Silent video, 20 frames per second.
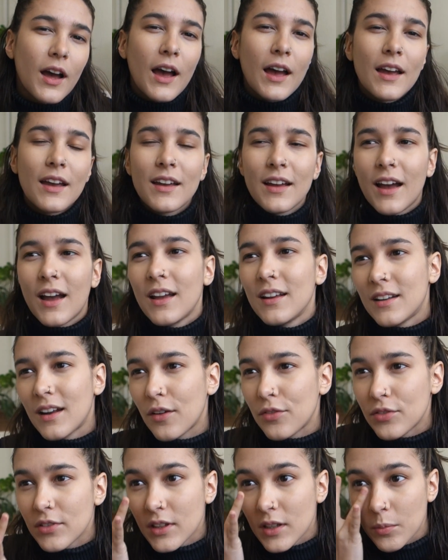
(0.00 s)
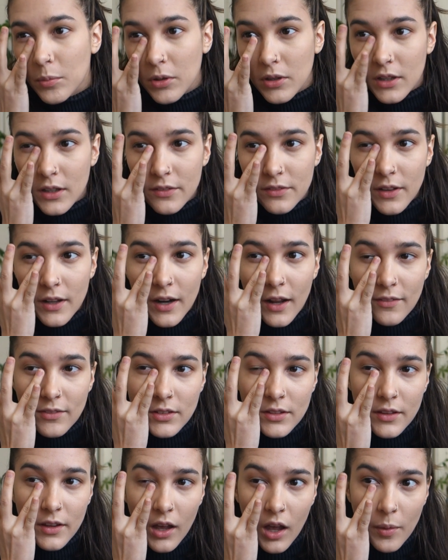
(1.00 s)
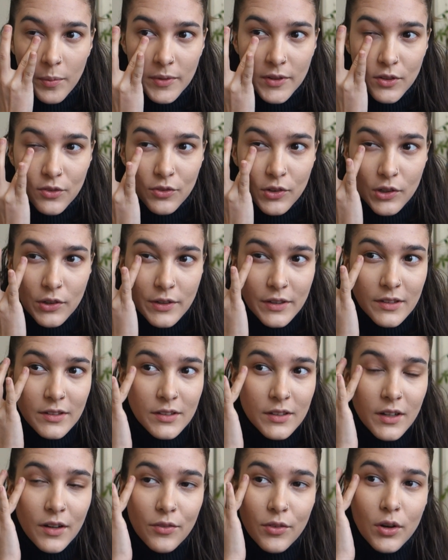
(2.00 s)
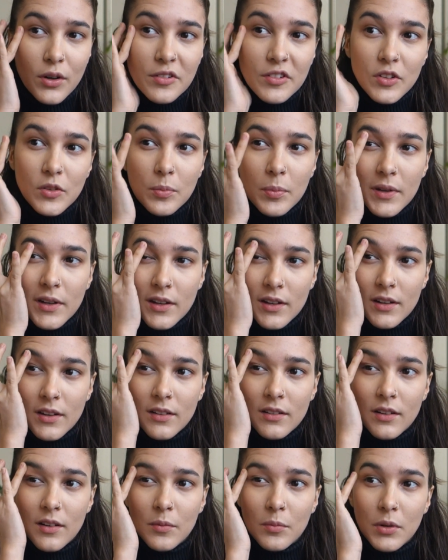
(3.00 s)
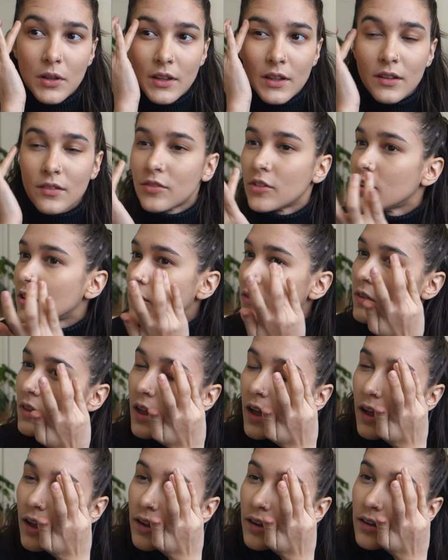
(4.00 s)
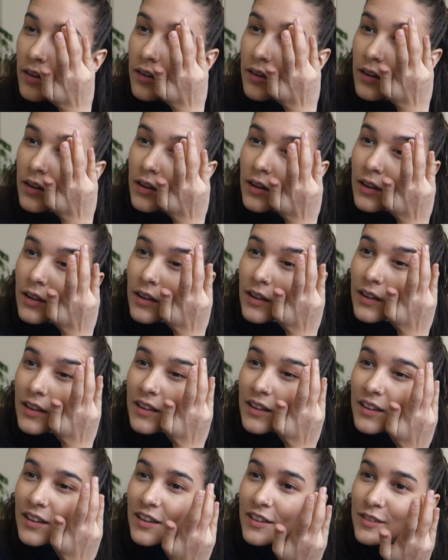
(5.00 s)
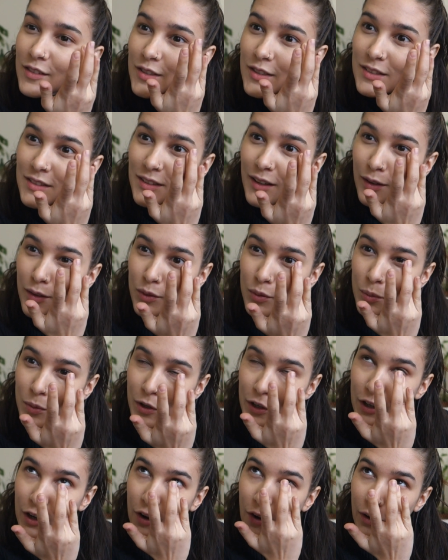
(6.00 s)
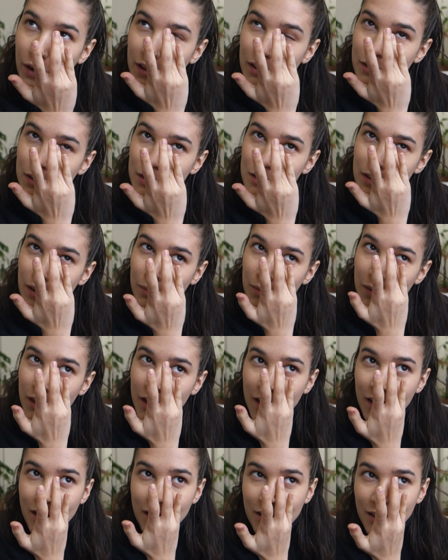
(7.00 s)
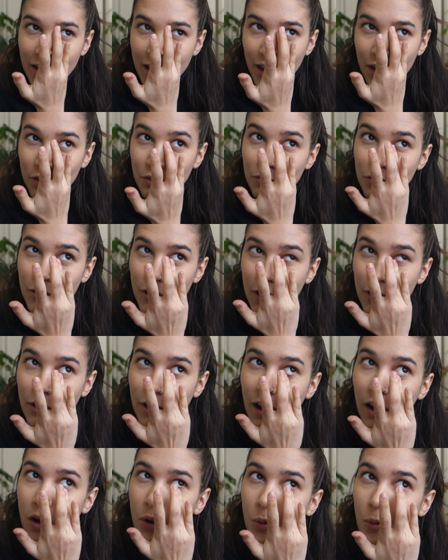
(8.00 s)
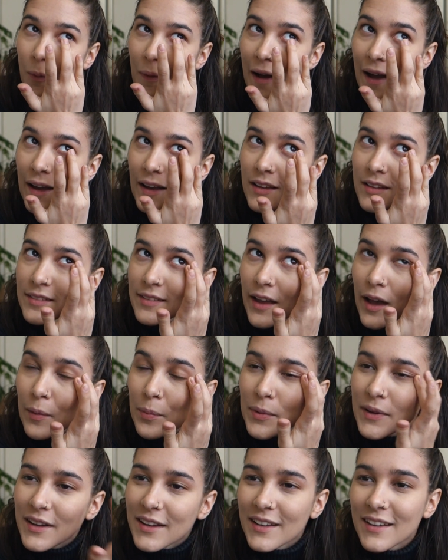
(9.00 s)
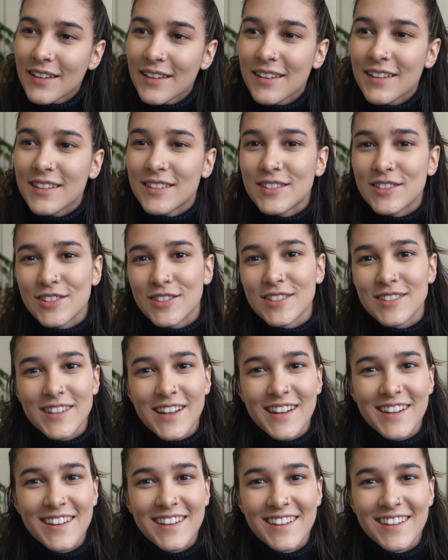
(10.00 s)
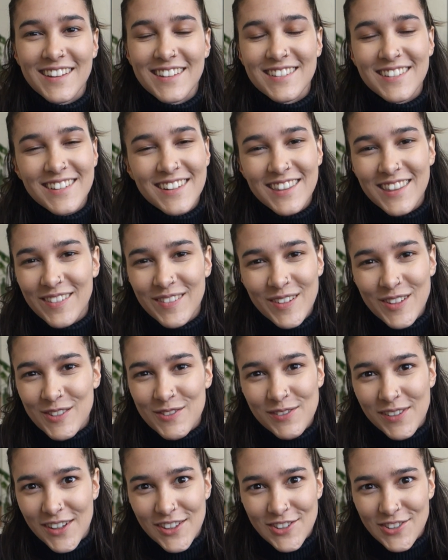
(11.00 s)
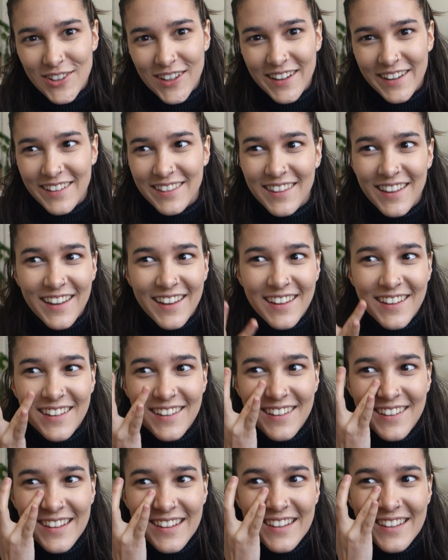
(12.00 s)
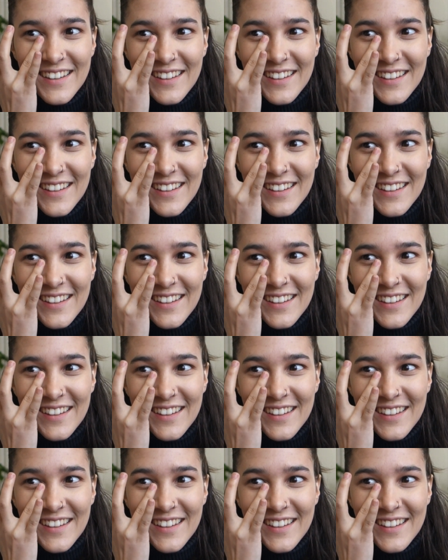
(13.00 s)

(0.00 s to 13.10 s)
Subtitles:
I definitely believe that everything happens for a reason. I've always been a believer of that. It just sucks when you're going through something and you can't figure out why it's happening. It's just like, isn't it the most frustrating thing?